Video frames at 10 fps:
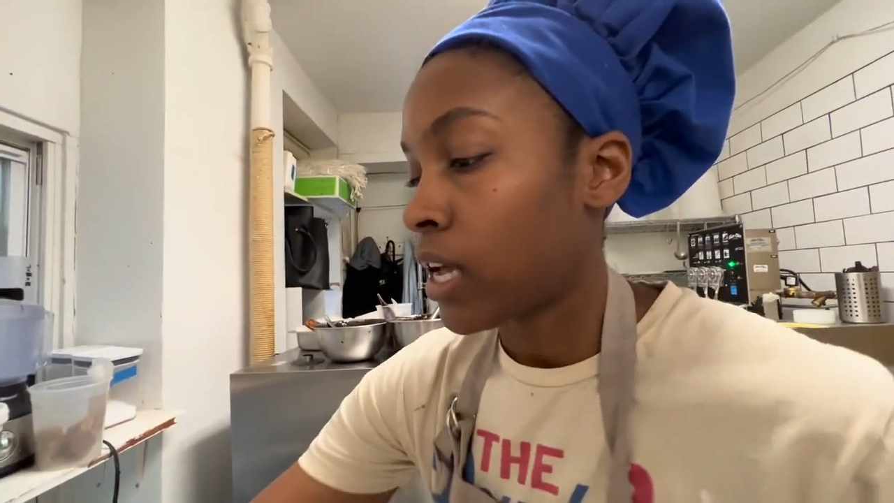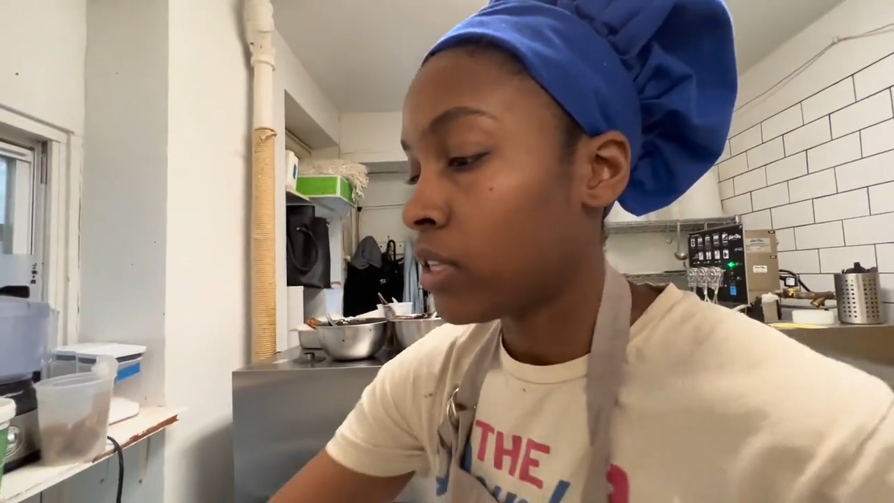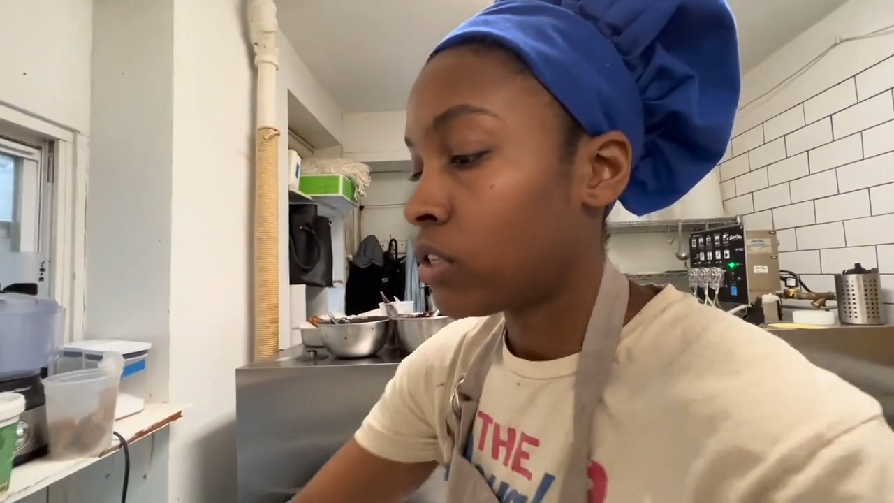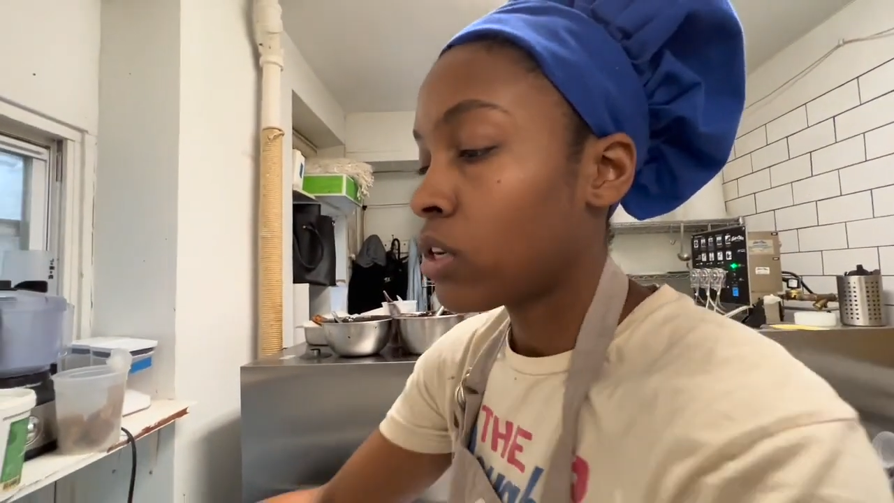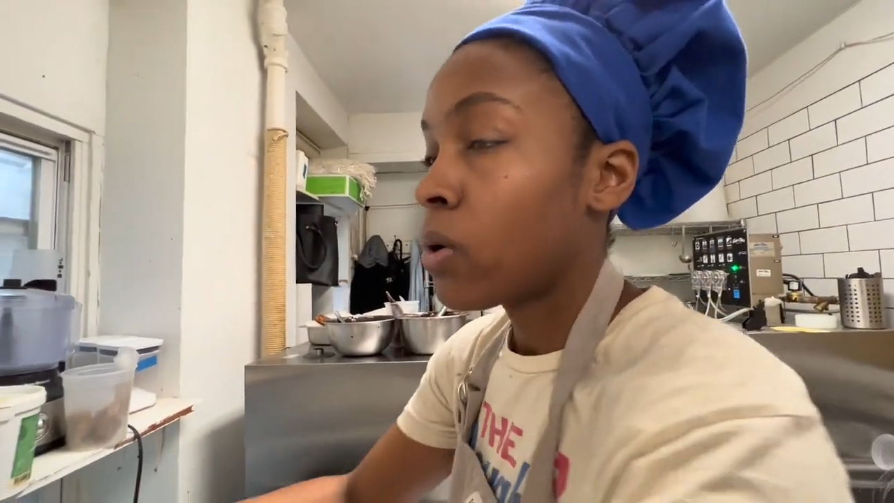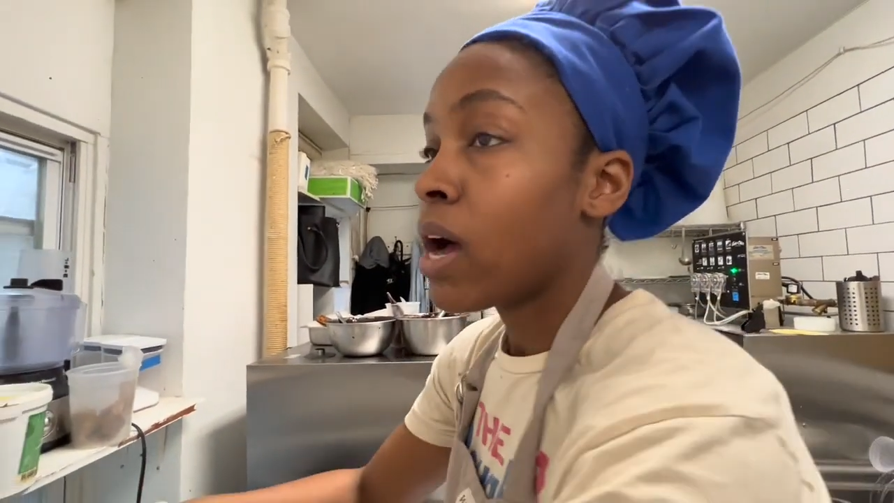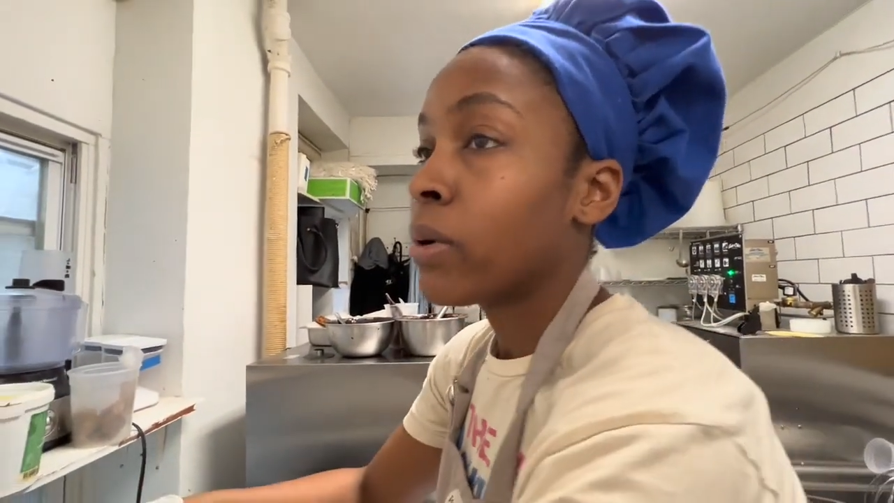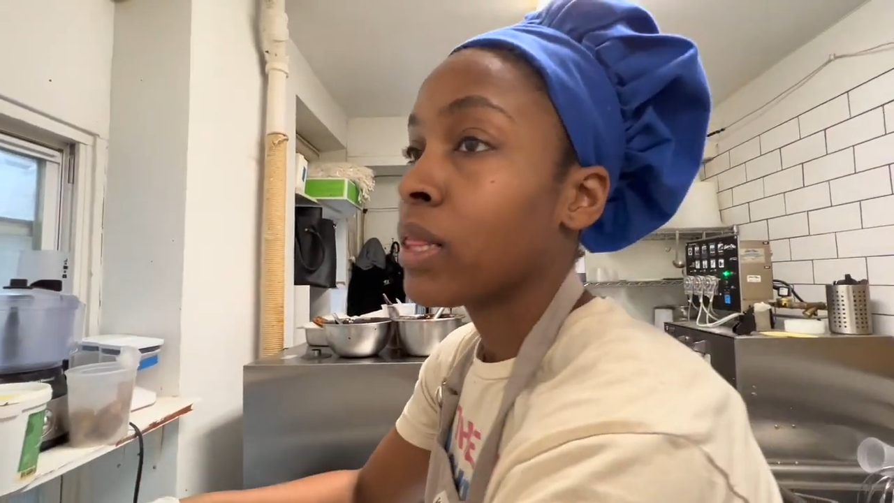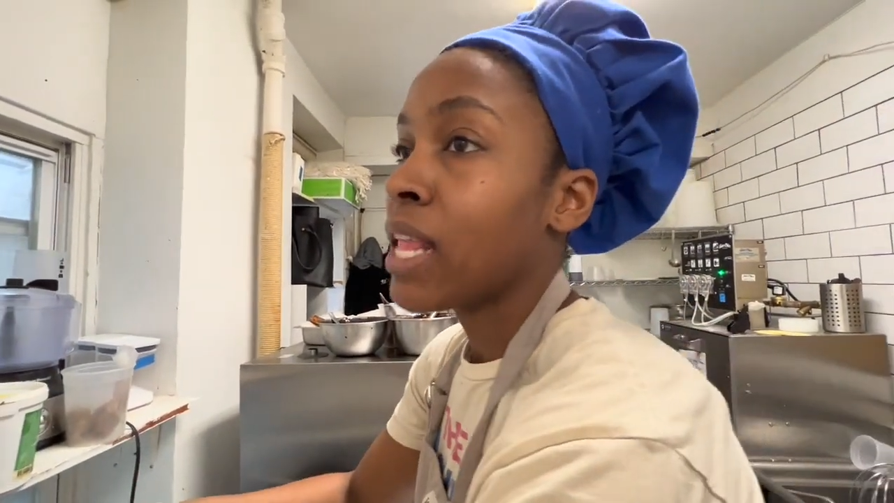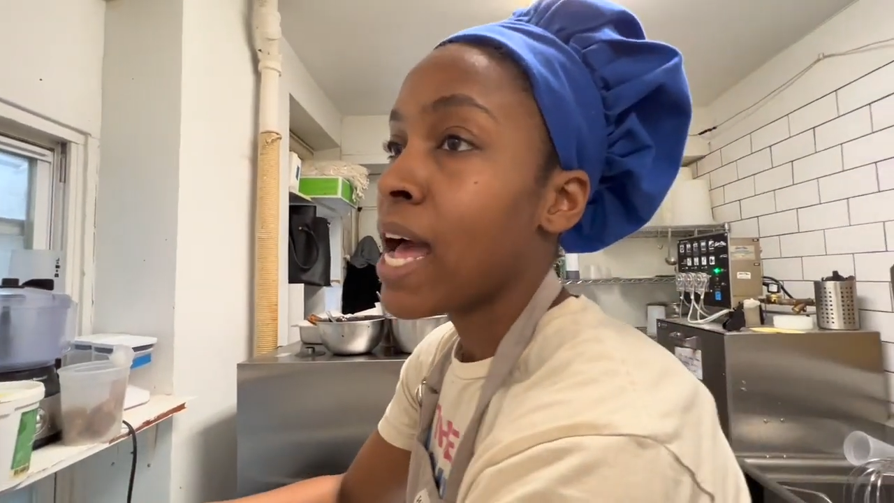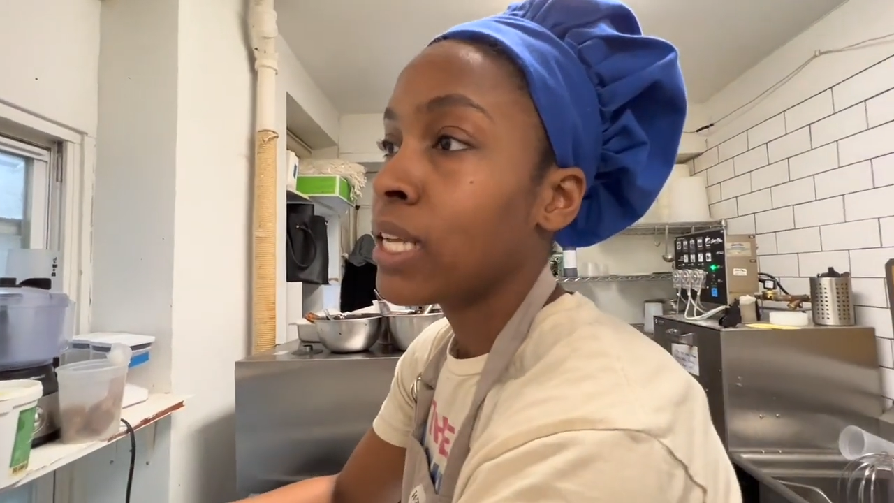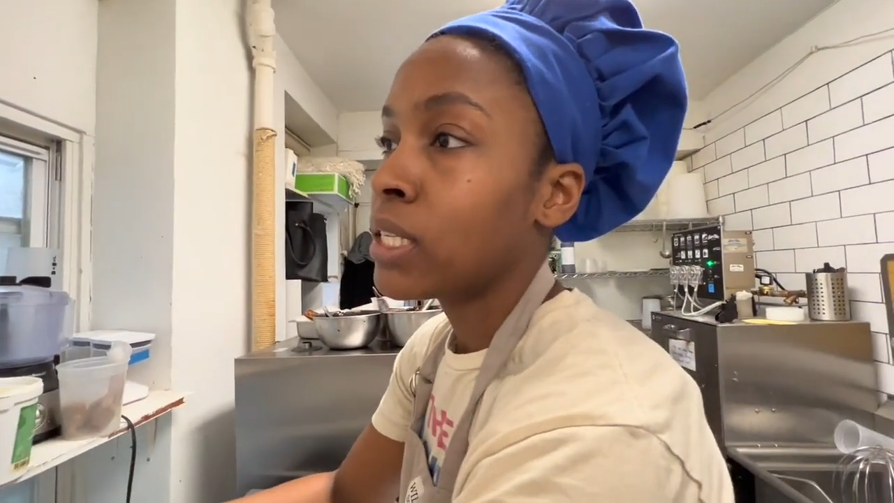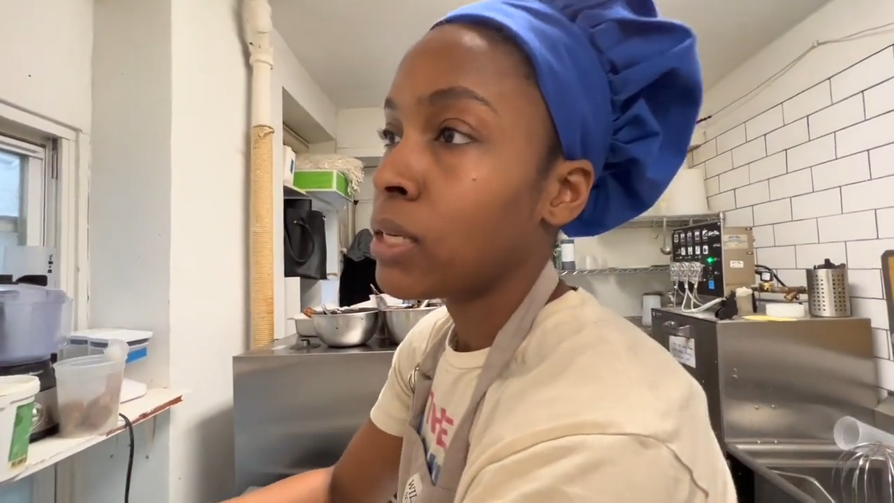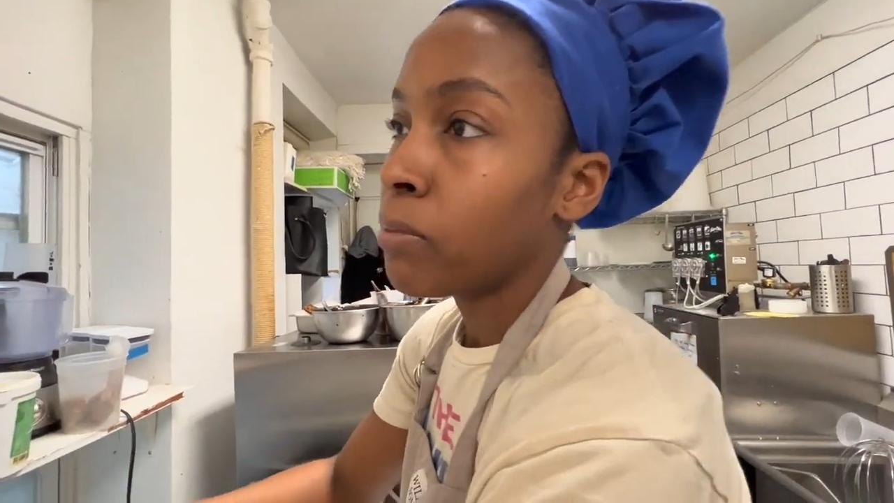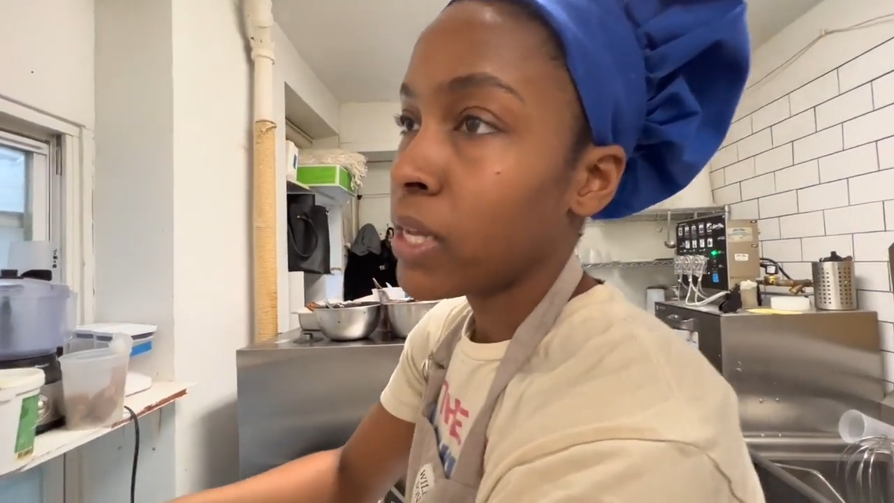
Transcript: And so our last